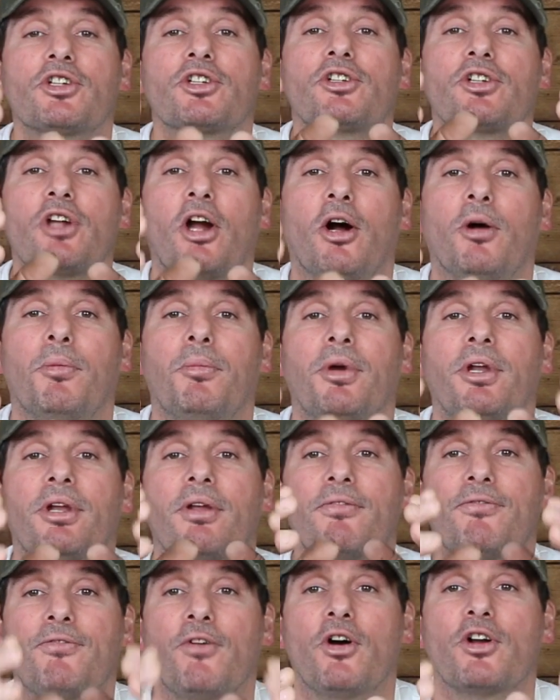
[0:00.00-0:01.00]
stop an
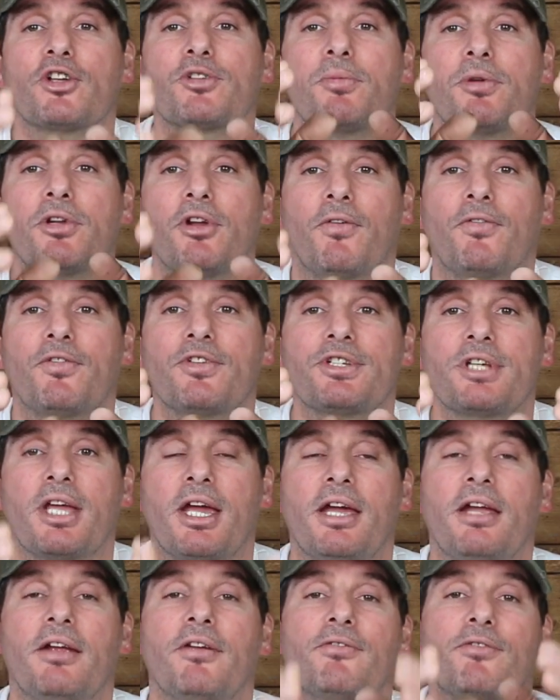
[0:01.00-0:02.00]
enforcement
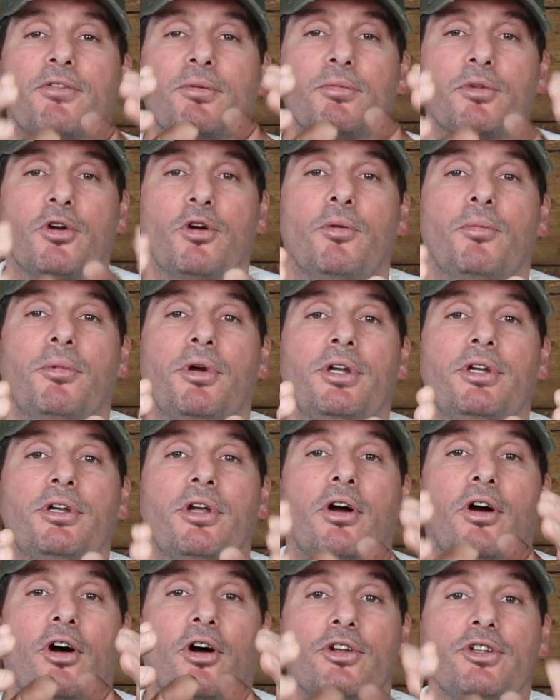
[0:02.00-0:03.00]
officer from coming
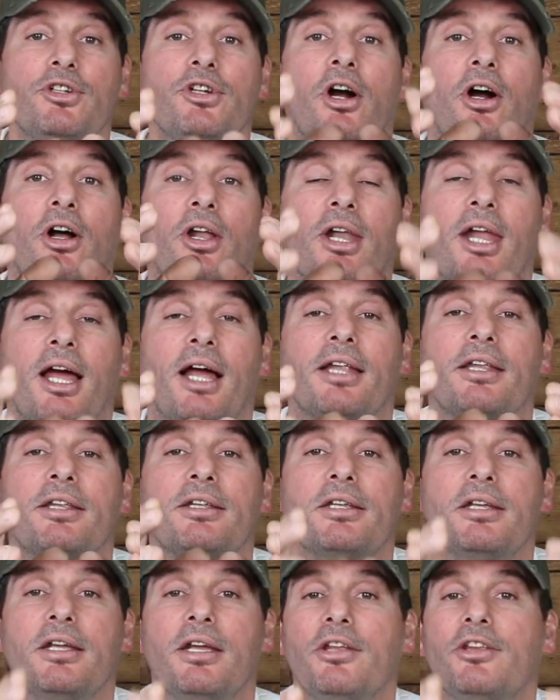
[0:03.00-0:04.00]
on your
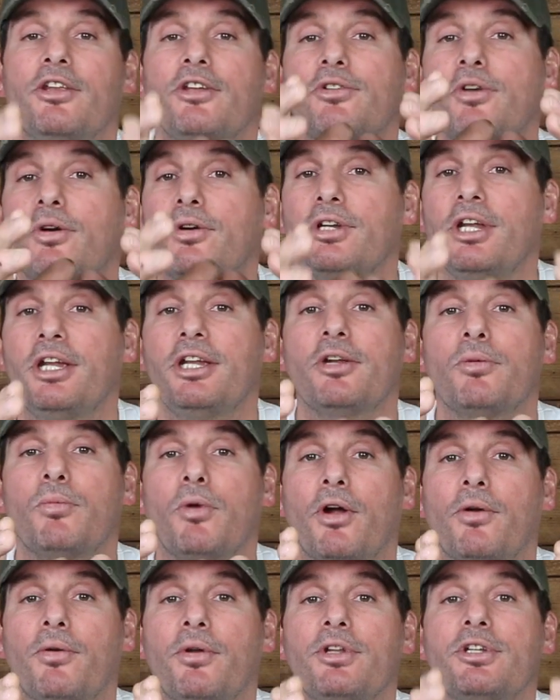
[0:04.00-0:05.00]
land. They don't need a
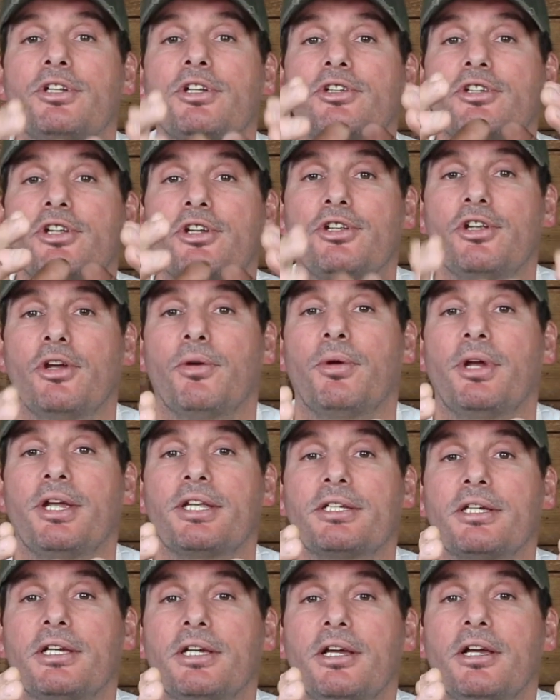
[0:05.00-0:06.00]
warrant to do
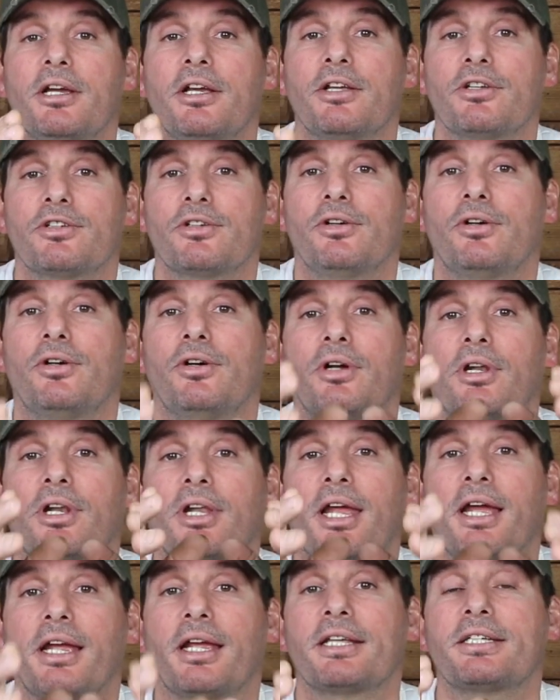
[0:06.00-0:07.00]
it. So,
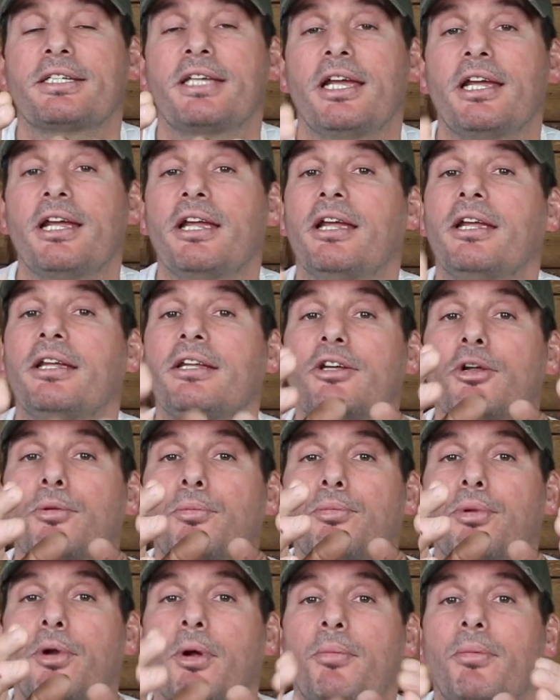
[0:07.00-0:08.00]
like I say, you'll
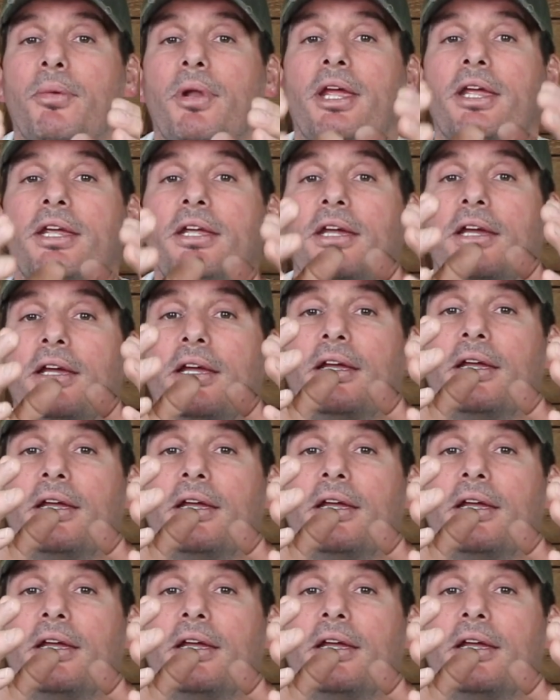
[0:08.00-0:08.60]
probably